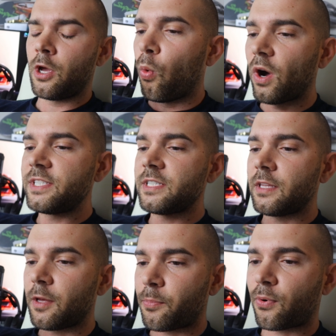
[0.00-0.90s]

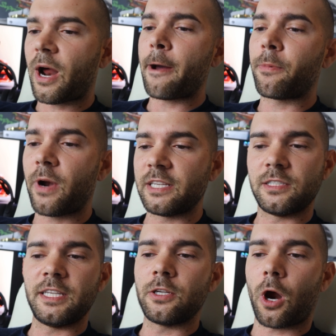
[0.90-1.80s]
wasn't the proper
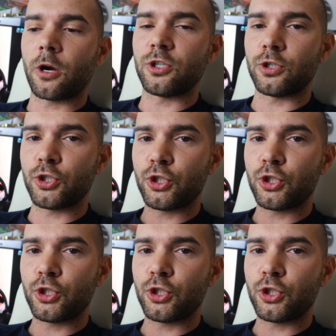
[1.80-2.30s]
SD card to